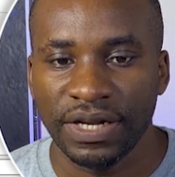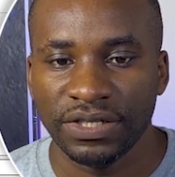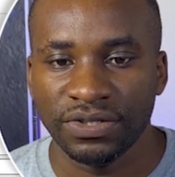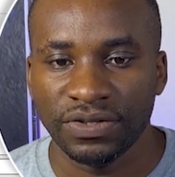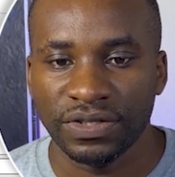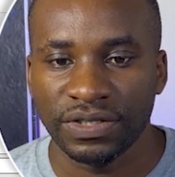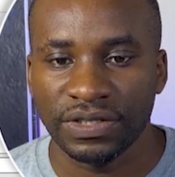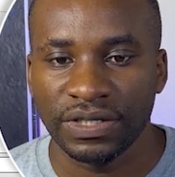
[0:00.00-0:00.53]
Let's
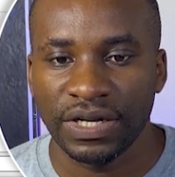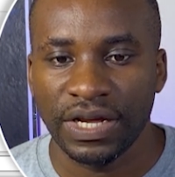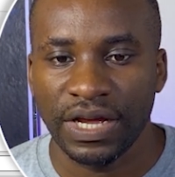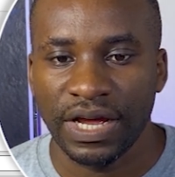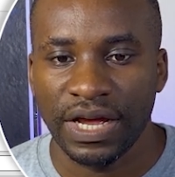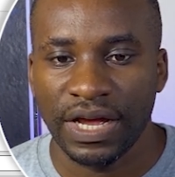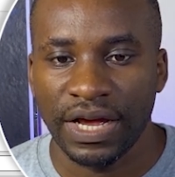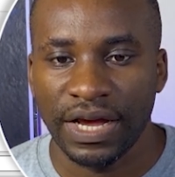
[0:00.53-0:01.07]
just
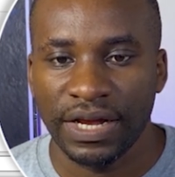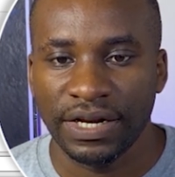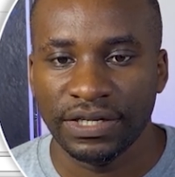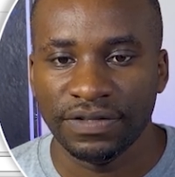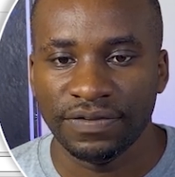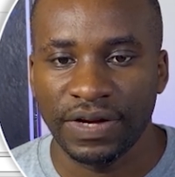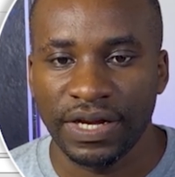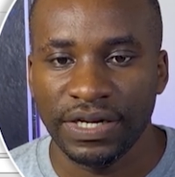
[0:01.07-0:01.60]

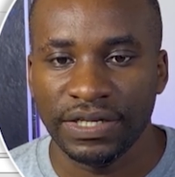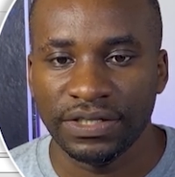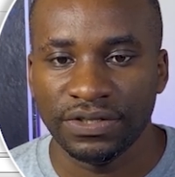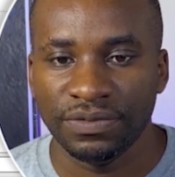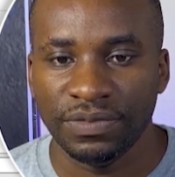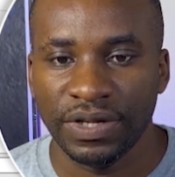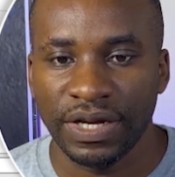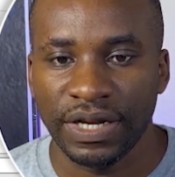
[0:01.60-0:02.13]
identify this
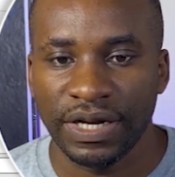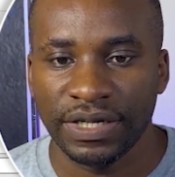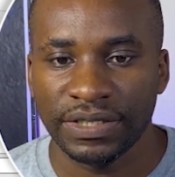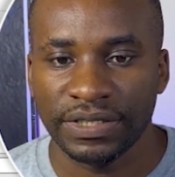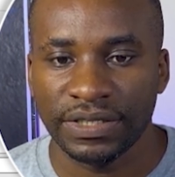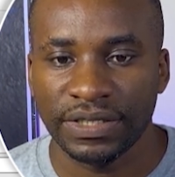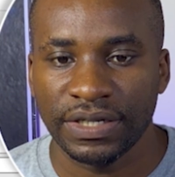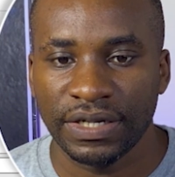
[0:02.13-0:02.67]
to be
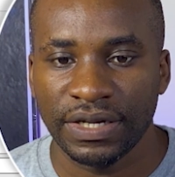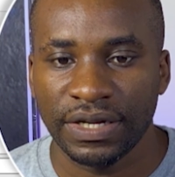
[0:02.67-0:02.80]
headers.